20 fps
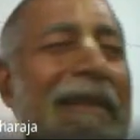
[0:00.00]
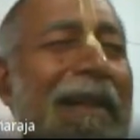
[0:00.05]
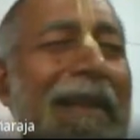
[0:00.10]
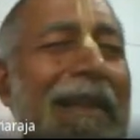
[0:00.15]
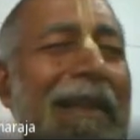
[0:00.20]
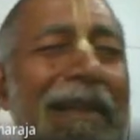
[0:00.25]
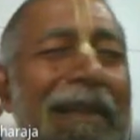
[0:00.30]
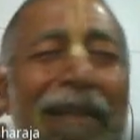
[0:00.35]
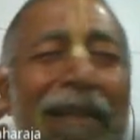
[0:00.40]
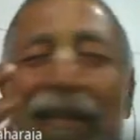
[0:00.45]

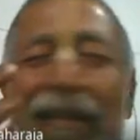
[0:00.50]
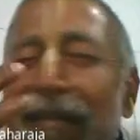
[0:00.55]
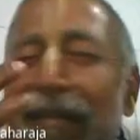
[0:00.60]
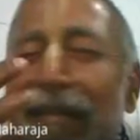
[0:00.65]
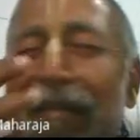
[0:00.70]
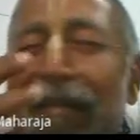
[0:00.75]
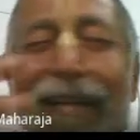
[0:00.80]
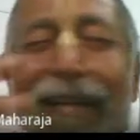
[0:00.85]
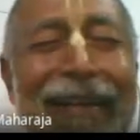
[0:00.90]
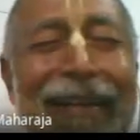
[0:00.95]
What?
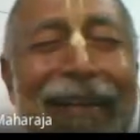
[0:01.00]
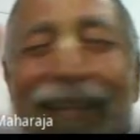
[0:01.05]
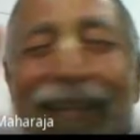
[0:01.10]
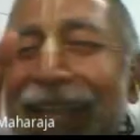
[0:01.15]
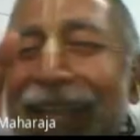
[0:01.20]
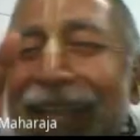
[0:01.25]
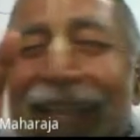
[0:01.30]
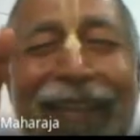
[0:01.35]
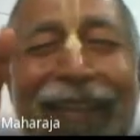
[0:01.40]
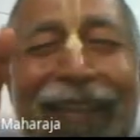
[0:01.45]

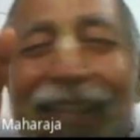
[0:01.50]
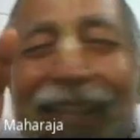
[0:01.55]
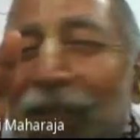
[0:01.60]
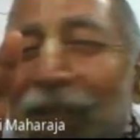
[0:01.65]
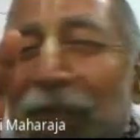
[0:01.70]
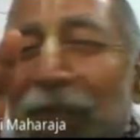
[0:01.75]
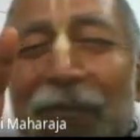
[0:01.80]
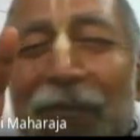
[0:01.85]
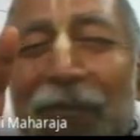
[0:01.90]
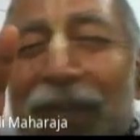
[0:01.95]
Give me
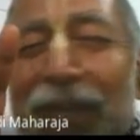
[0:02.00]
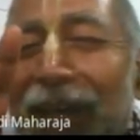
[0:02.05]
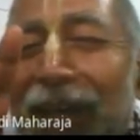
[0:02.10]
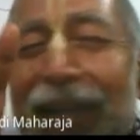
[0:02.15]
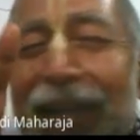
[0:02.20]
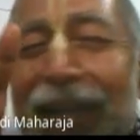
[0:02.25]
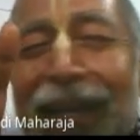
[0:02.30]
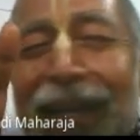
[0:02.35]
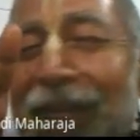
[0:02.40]
up.